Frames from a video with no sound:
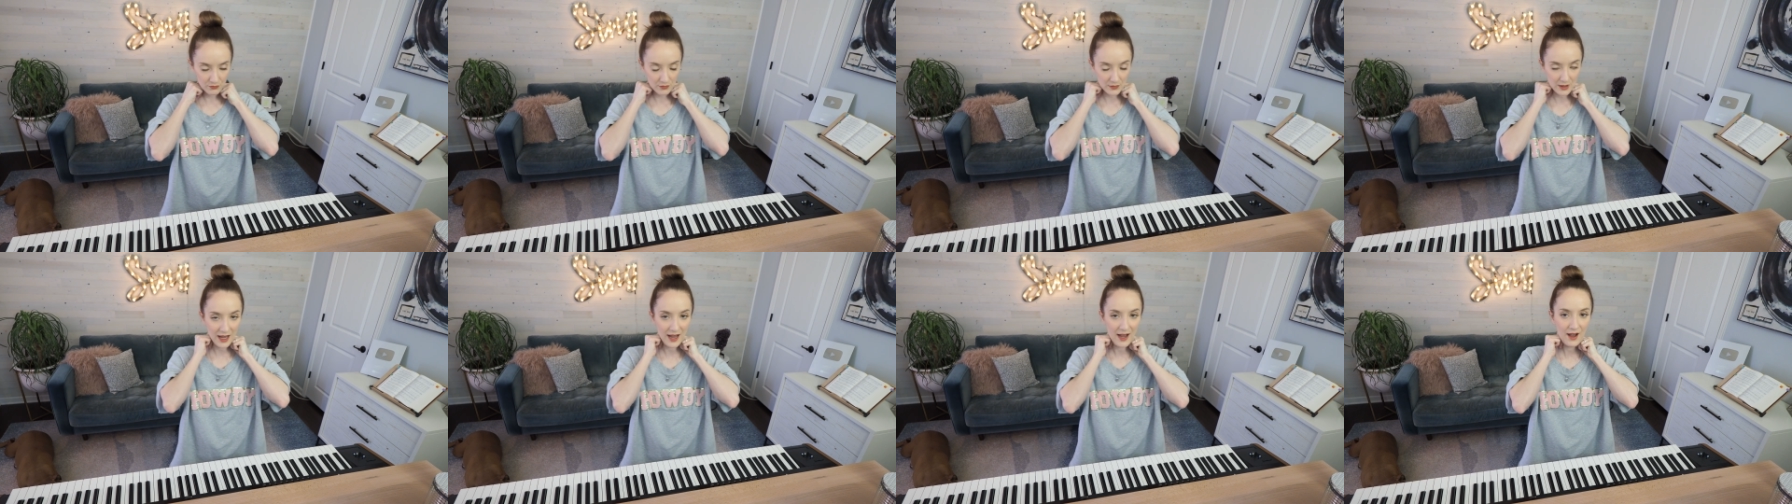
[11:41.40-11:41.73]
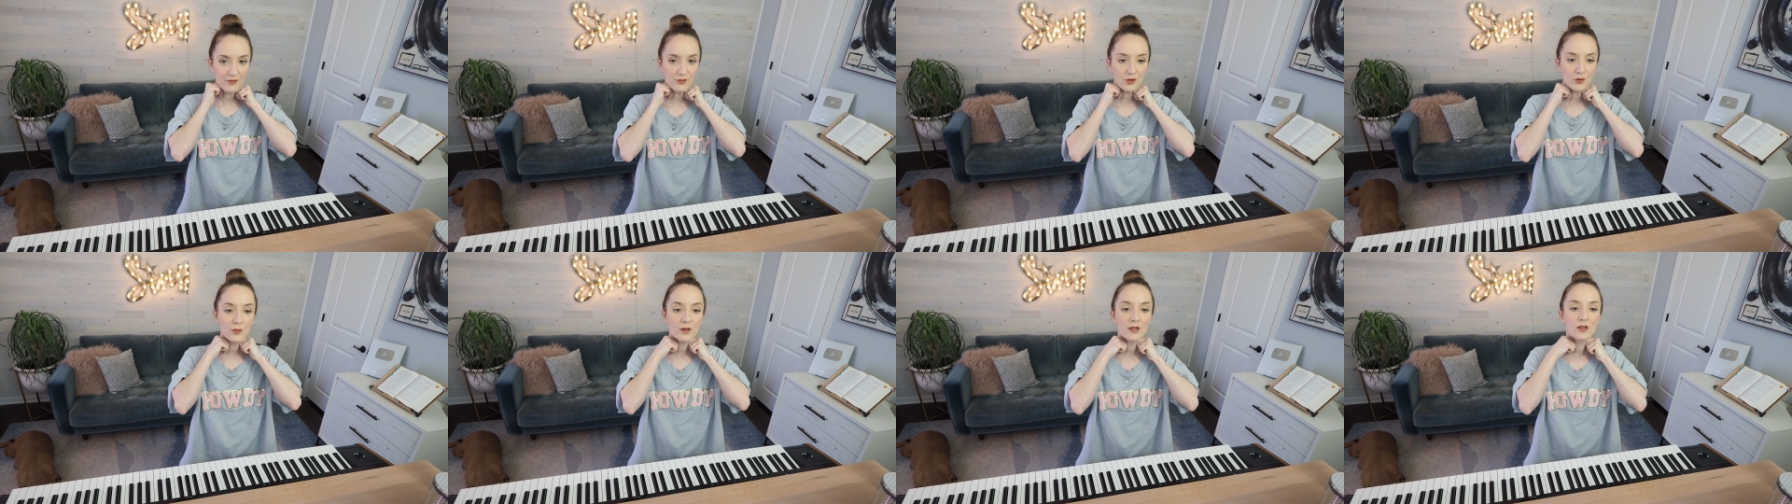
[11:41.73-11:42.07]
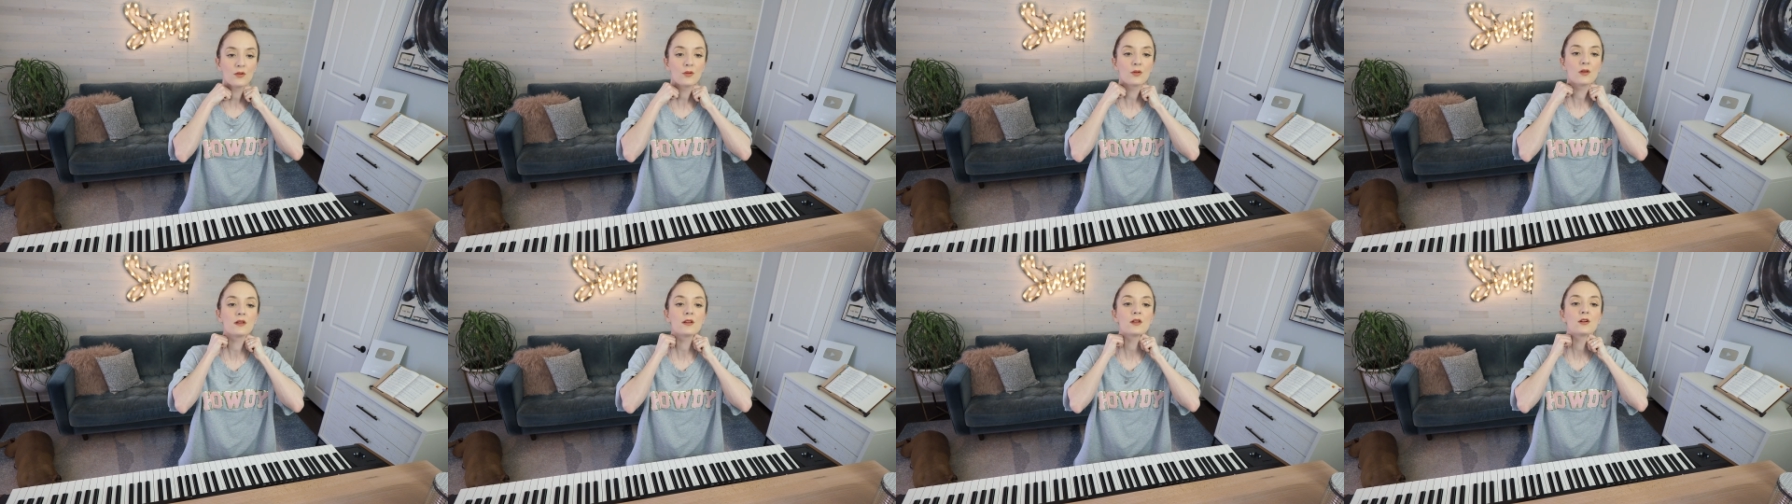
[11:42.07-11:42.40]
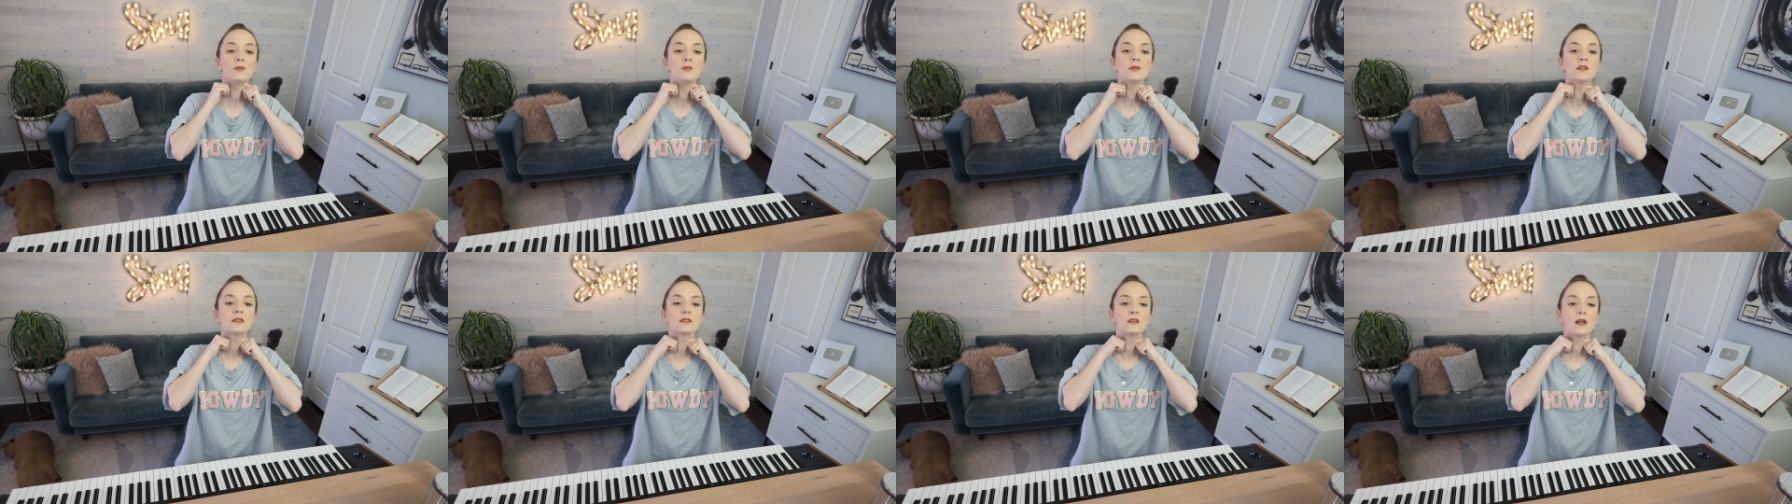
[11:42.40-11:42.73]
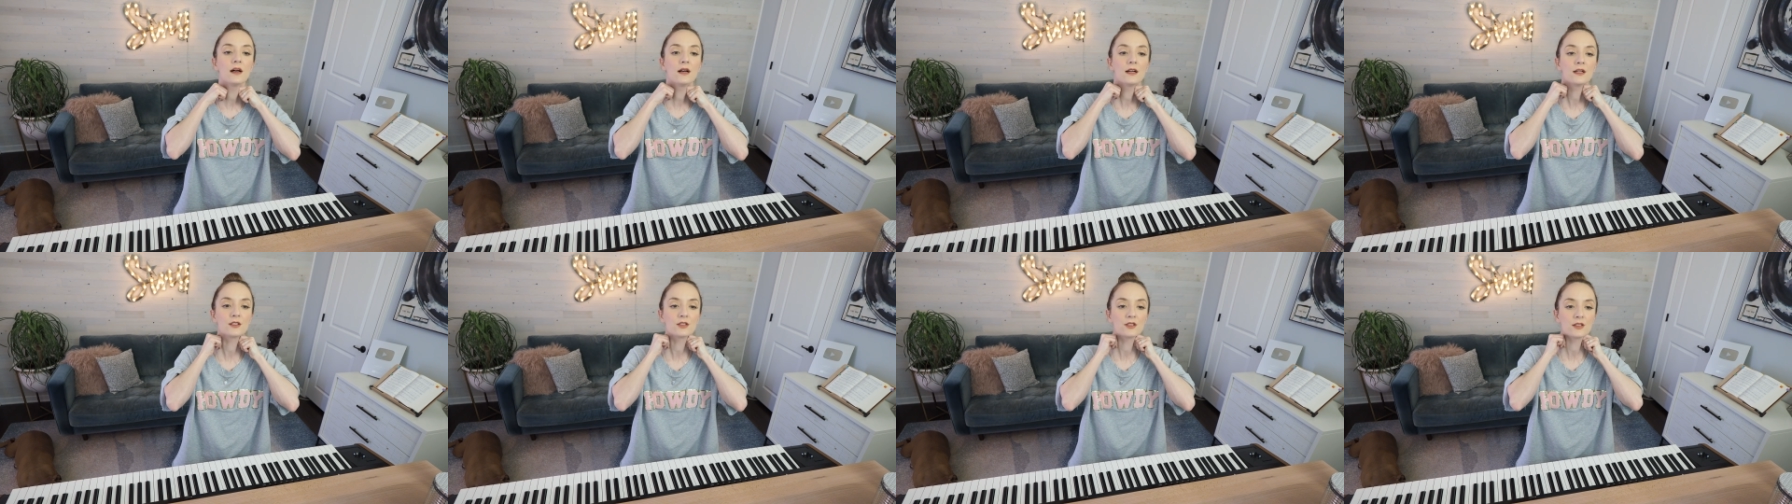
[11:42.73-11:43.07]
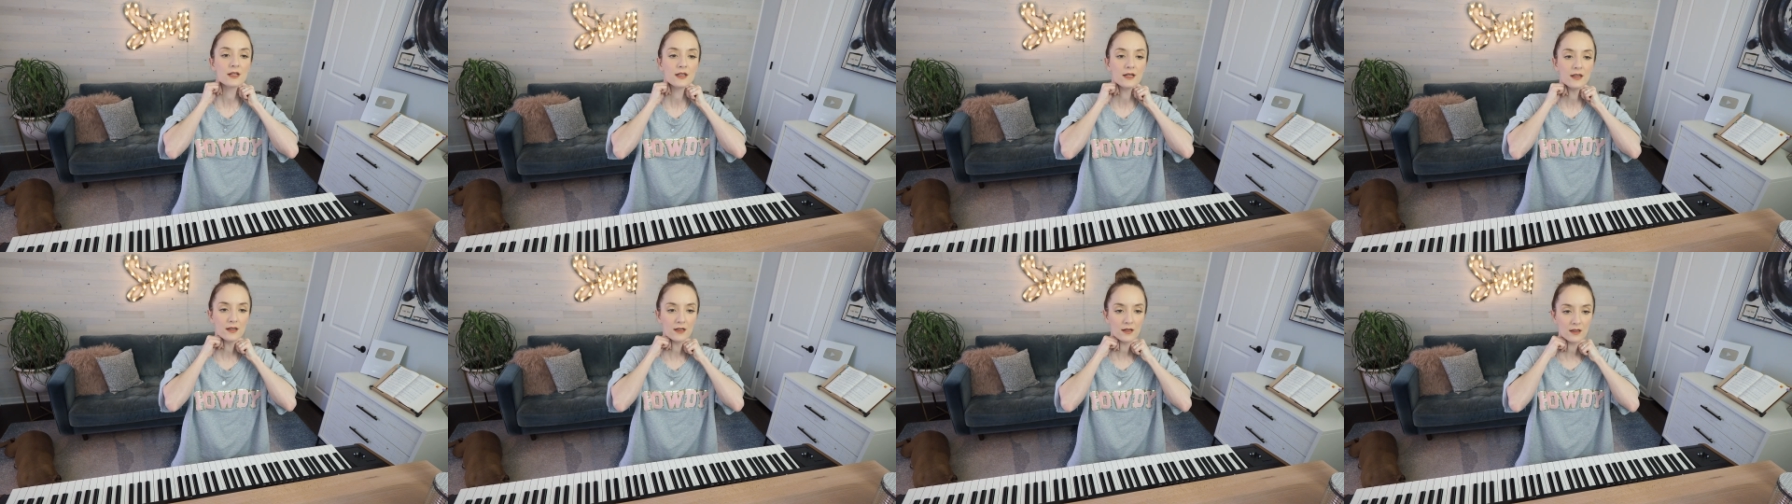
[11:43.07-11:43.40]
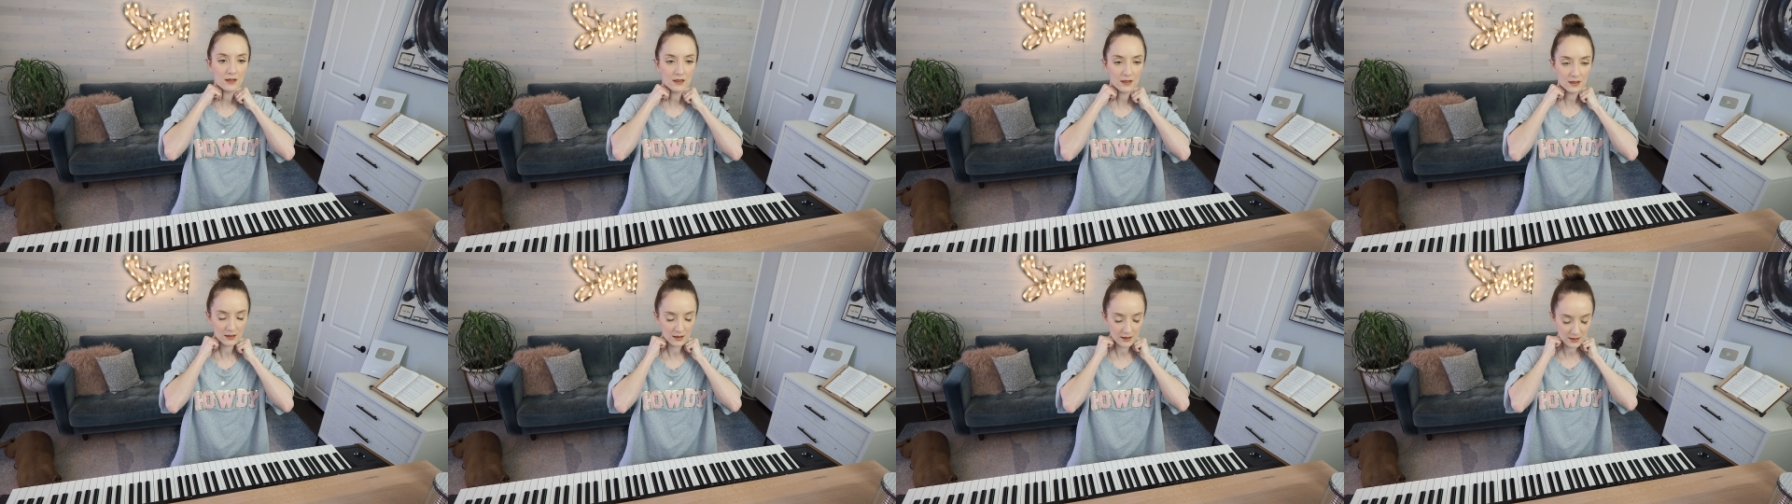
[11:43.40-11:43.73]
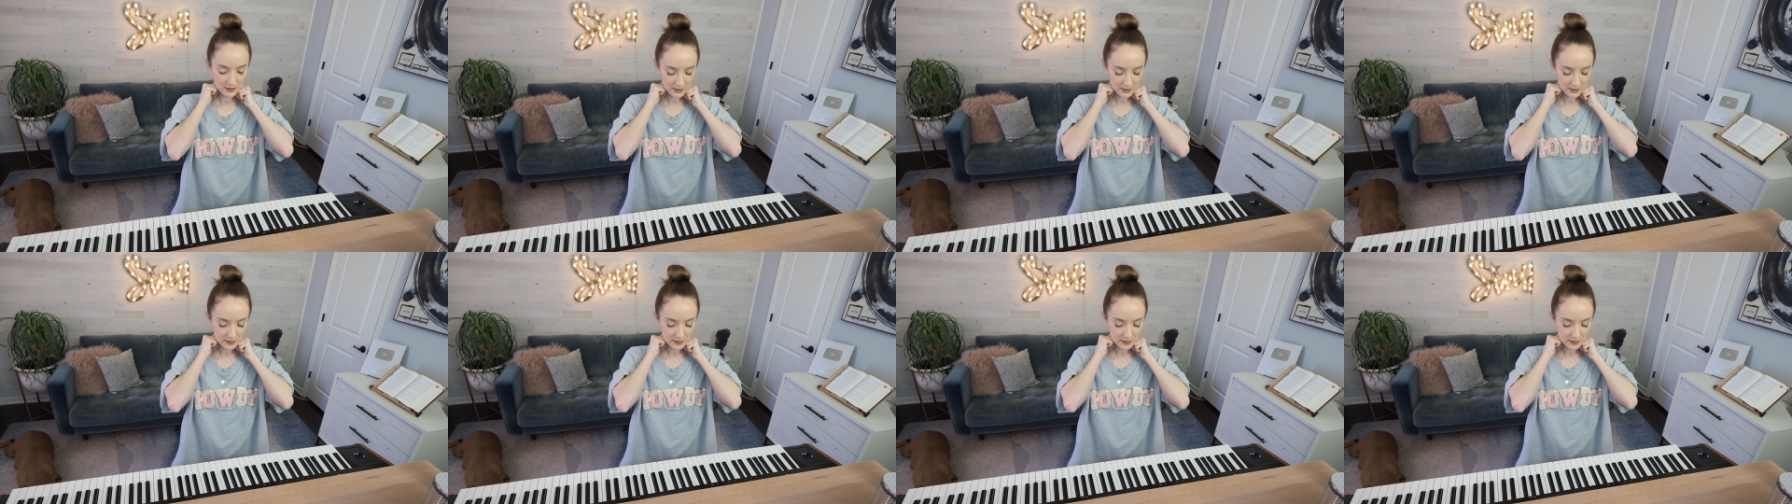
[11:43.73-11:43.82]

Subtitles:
after we do a little massage here,